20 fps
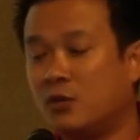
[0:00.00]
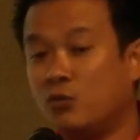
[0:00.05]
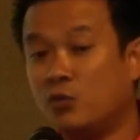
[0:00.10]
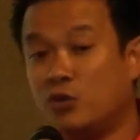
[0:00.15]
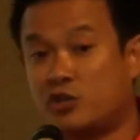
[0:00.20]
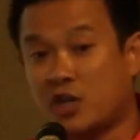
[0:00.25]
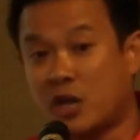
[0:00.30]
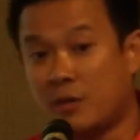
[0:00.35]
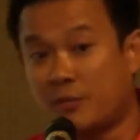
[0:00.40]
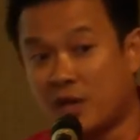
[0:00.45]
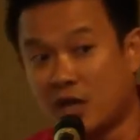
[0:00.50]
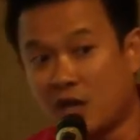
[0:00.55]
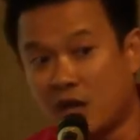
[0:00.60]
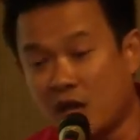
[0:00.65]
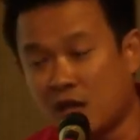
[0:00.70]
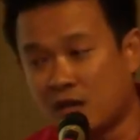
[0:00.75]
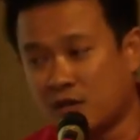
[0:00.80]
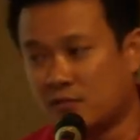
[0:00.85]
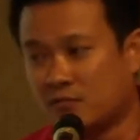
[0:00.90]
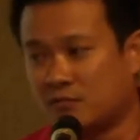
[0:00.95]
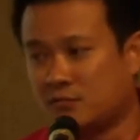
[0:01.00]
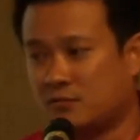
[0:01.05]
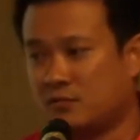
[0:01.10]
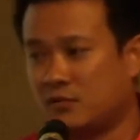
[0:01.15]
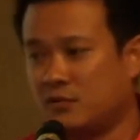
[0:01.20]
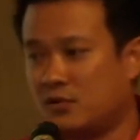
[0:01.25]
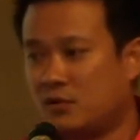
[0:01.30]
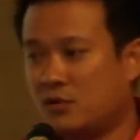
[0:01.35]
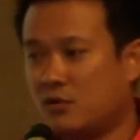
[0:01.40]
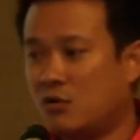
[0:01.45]
which I might
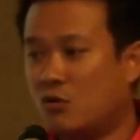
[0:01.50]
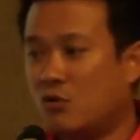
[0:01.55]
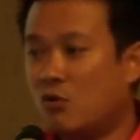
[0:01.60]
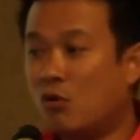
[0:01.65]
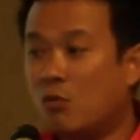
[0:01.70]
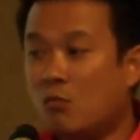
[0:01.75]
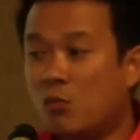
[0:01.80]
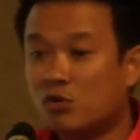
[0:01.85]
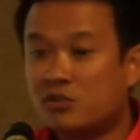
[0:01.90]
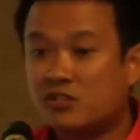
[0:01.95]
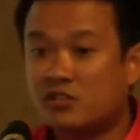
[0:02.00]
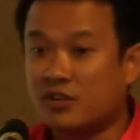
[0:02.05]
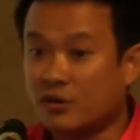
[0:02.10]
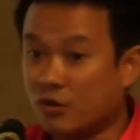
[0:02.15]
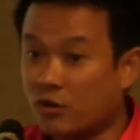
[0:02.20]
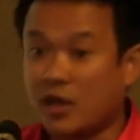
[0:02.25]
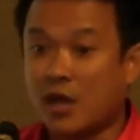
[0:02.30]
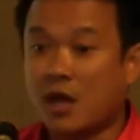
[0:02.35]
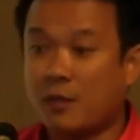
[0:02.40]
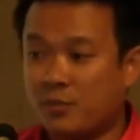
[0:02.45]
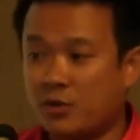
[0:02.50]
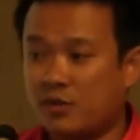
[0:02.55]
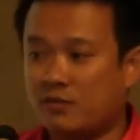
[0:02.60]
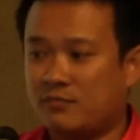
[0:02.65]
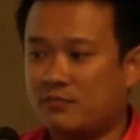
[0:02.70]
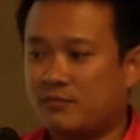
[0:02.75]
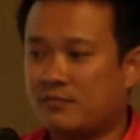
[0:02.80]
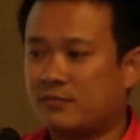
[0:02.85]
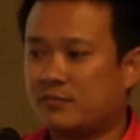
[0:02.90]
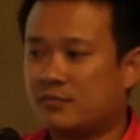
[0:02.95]
add, almost did not
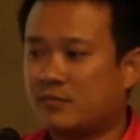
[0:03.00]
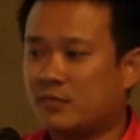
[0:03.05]
happen